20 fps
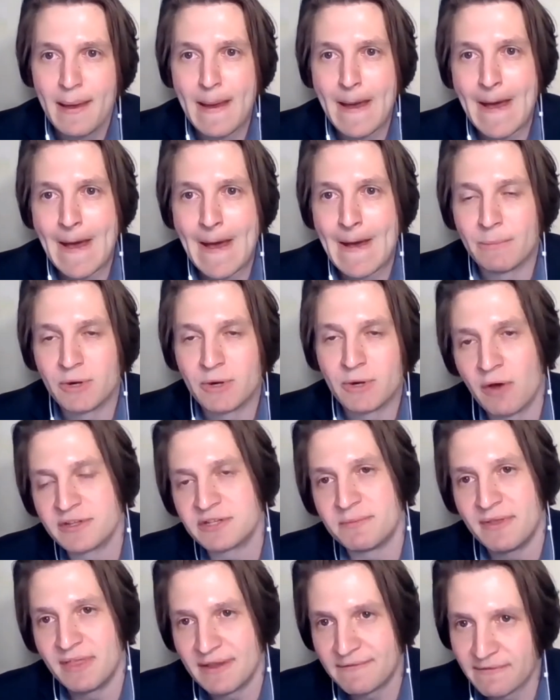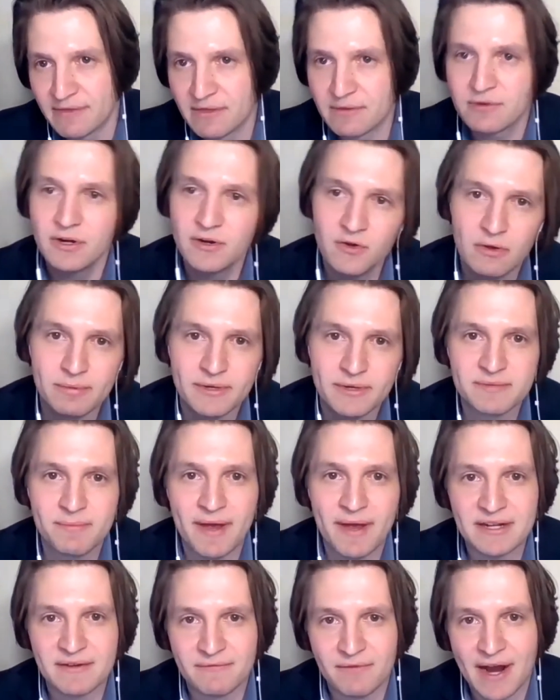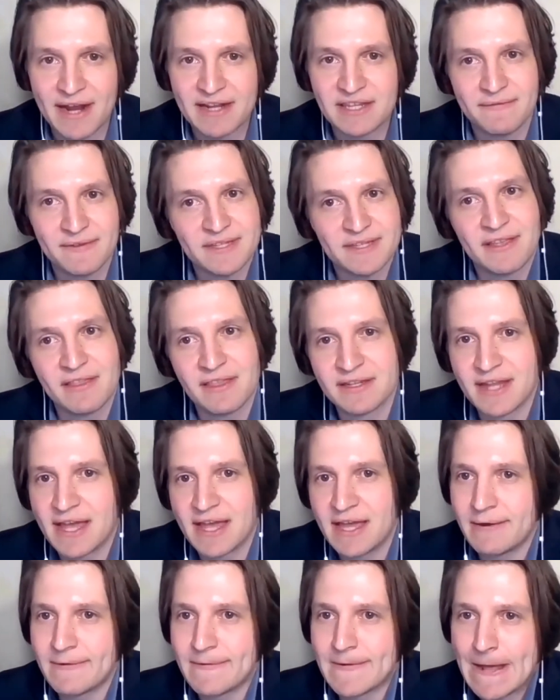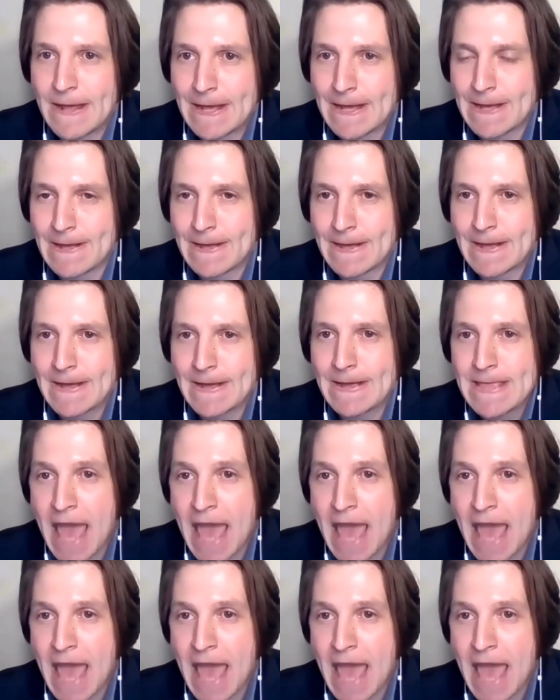um, and ultimately, from the critical perspective, right, to facilitate uh,